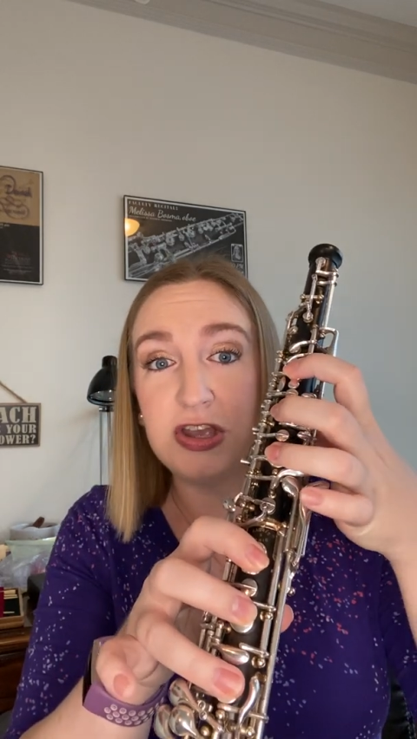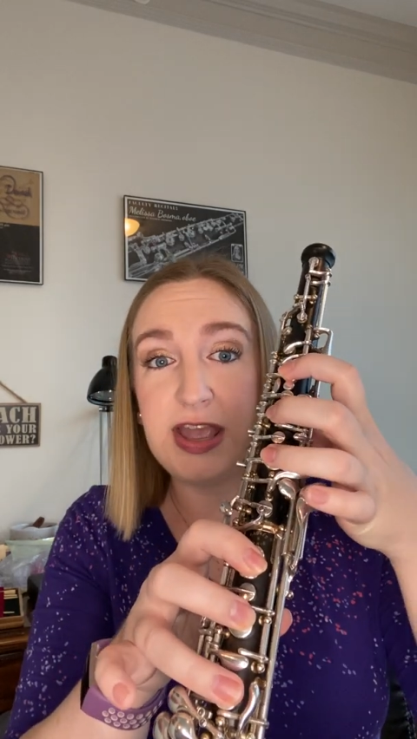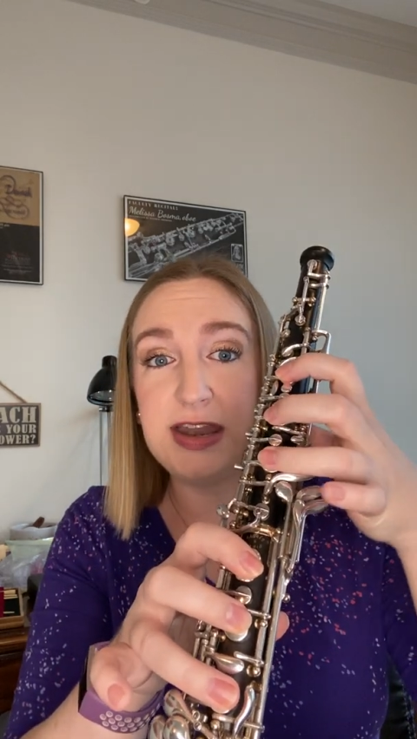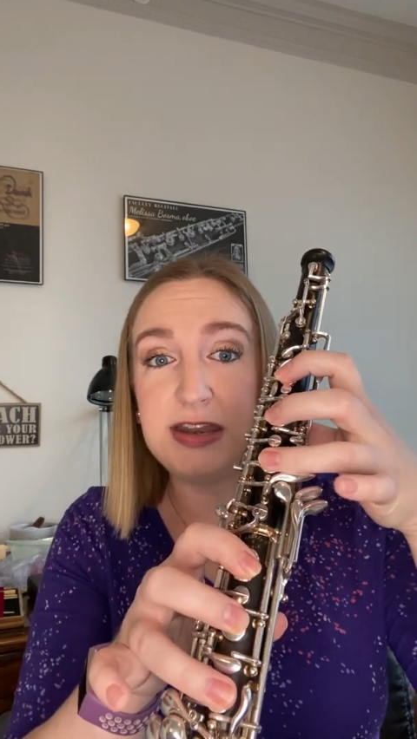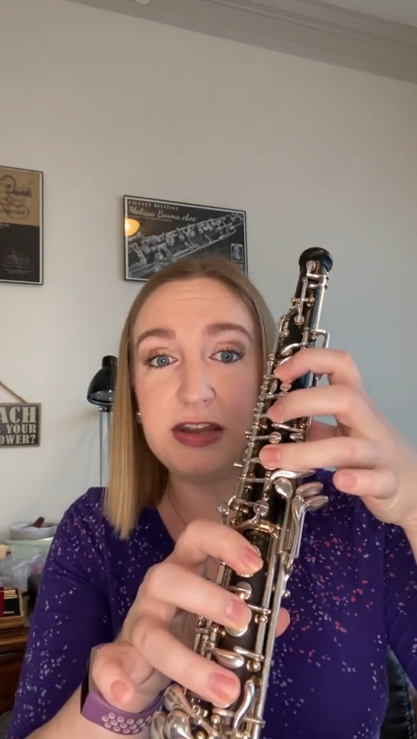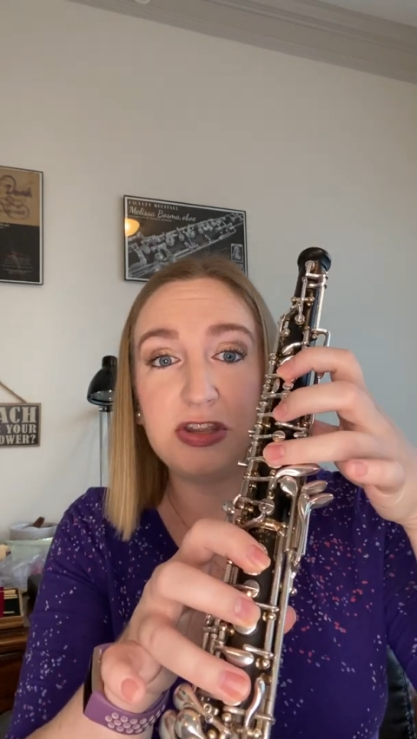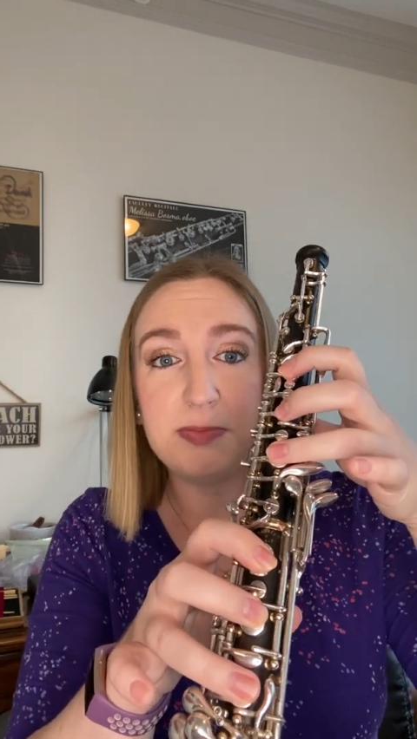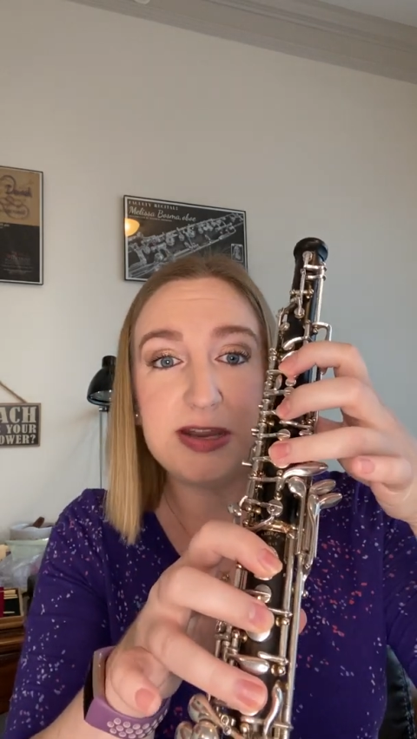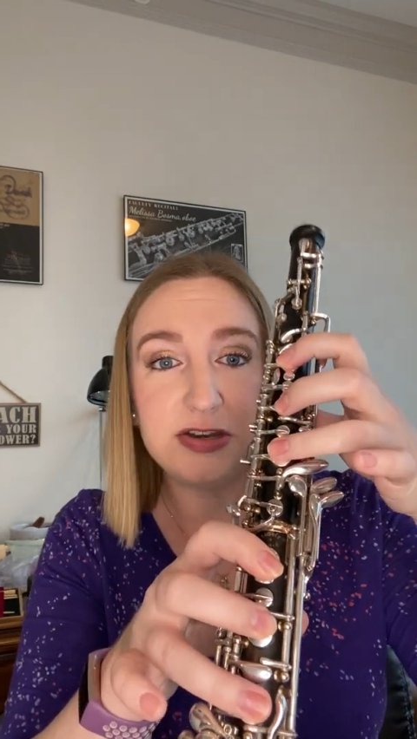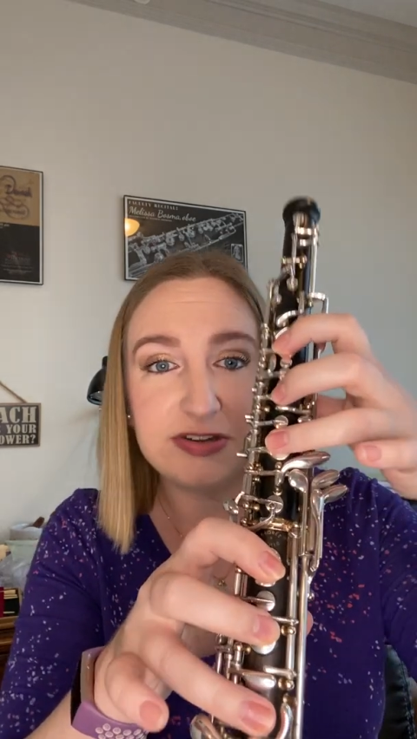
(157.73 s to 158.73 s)
And you
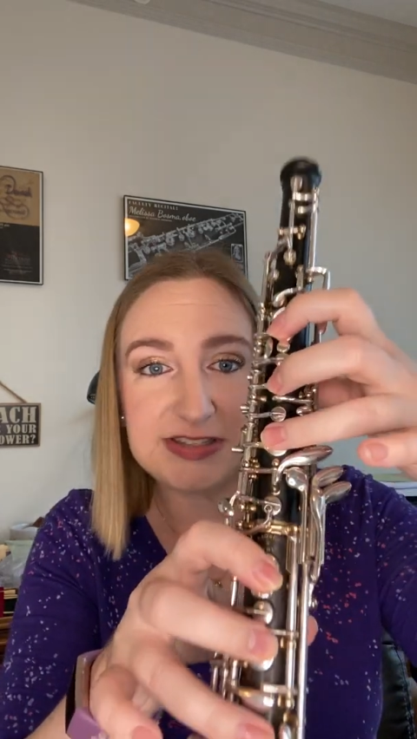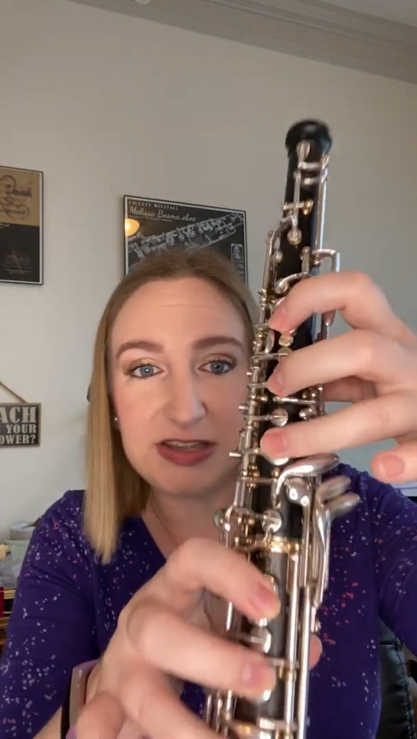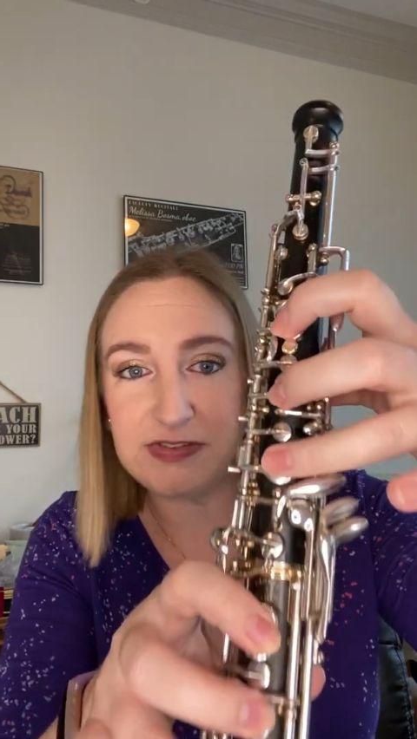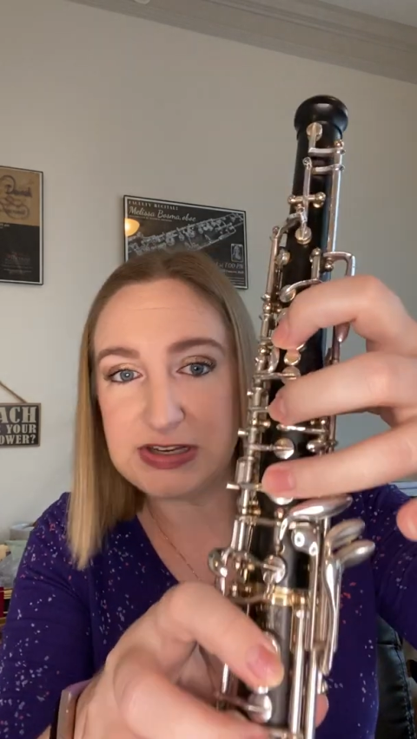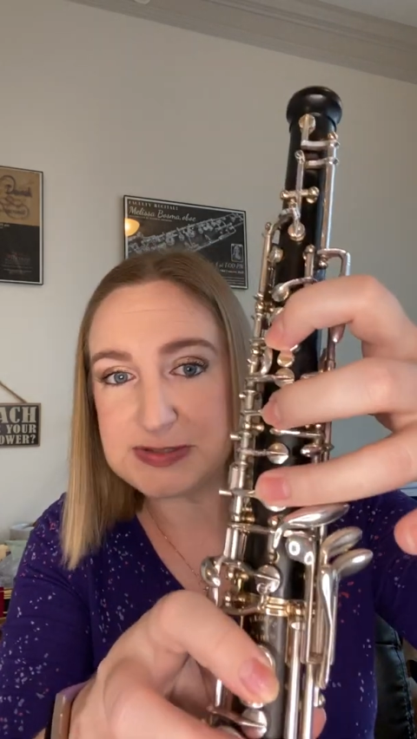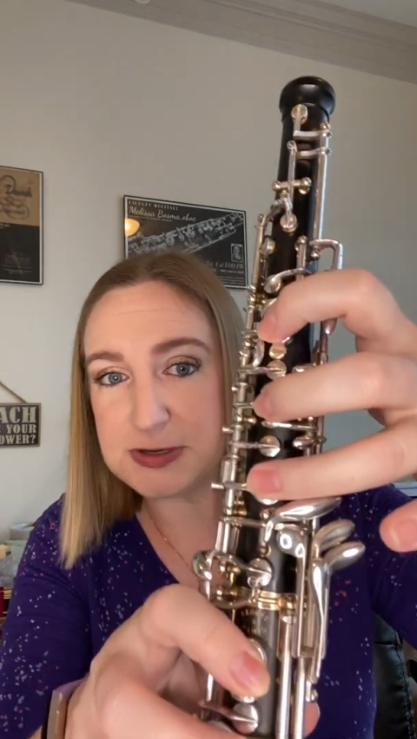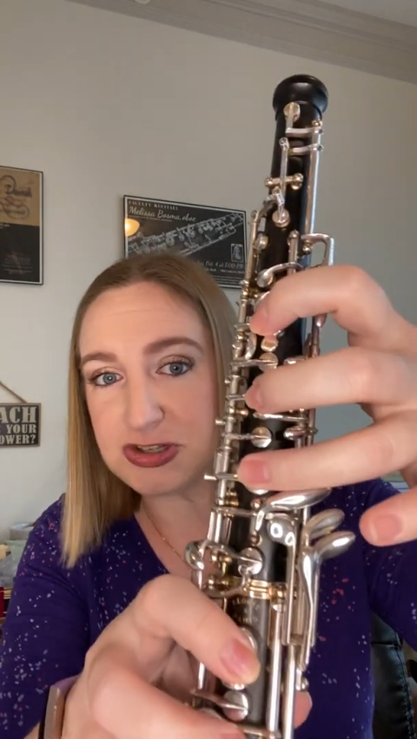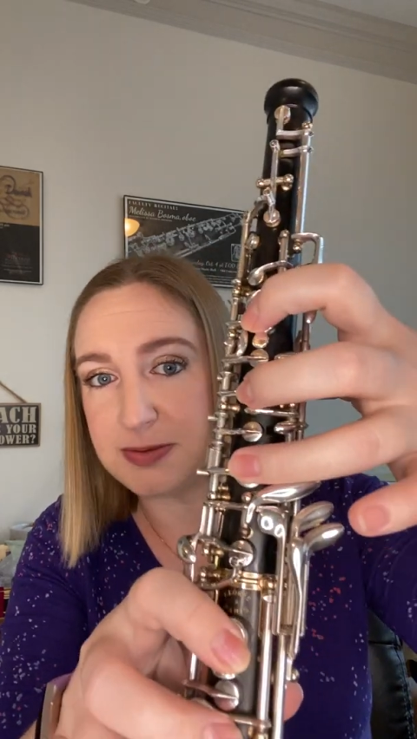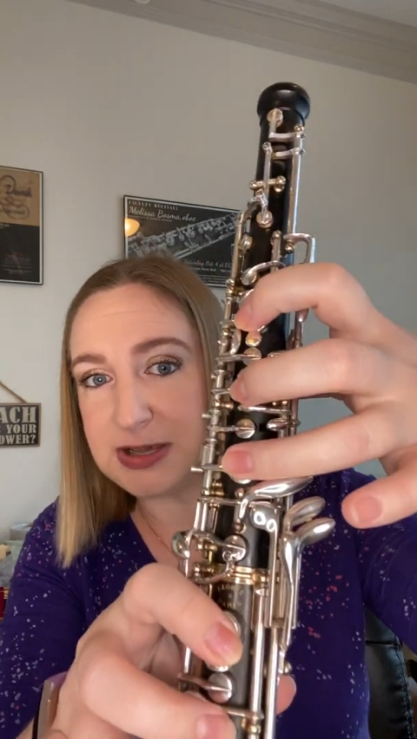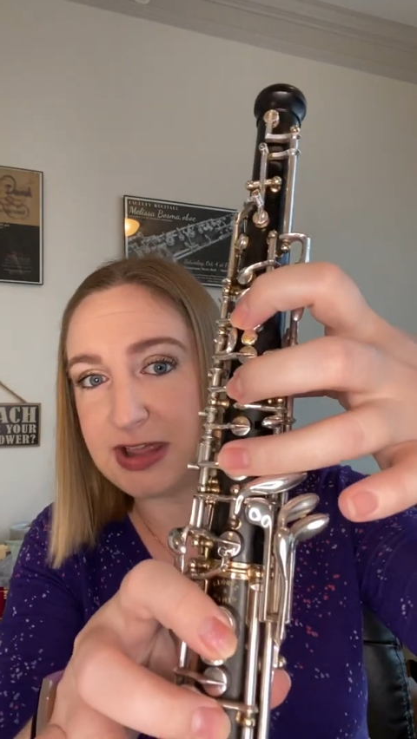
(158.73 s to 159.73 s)
might notice, even
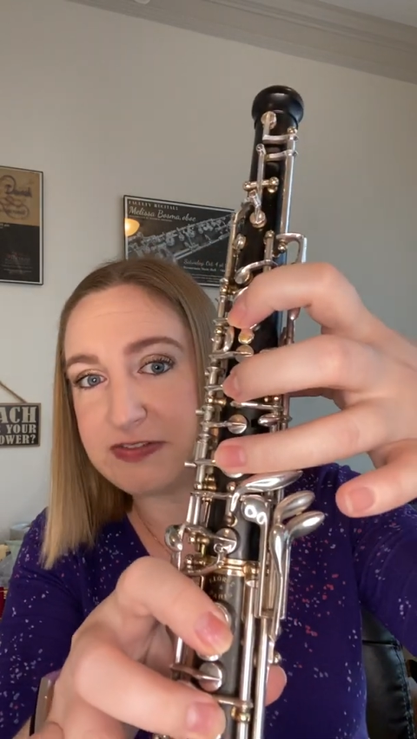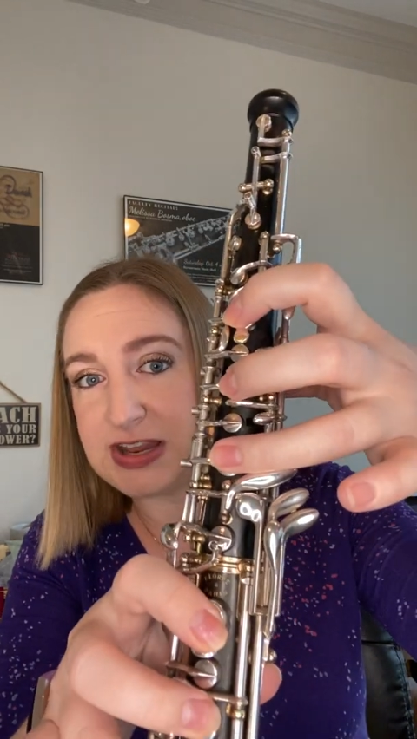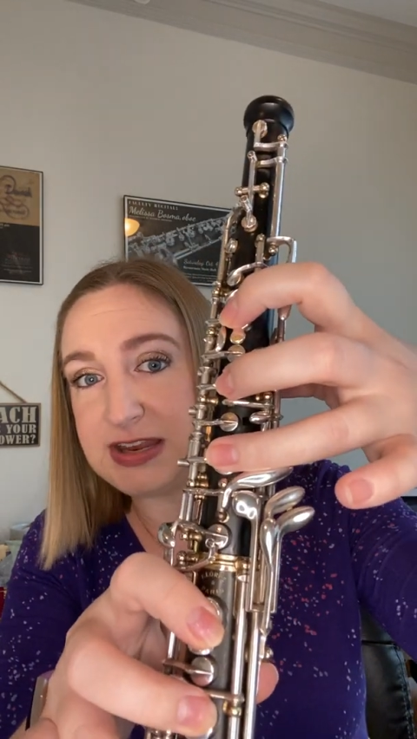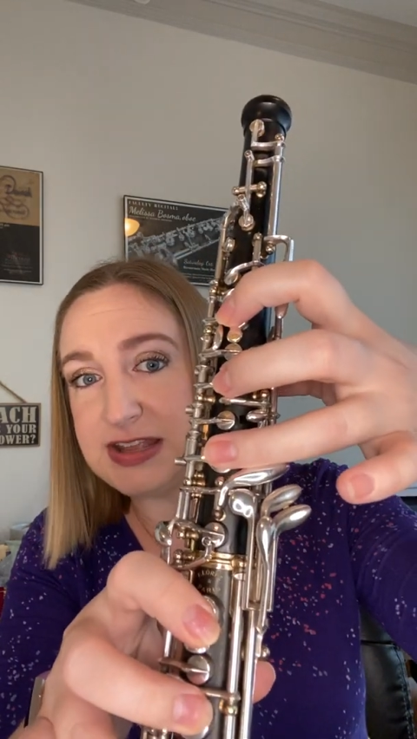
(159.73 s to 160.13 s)
especially on my left hand,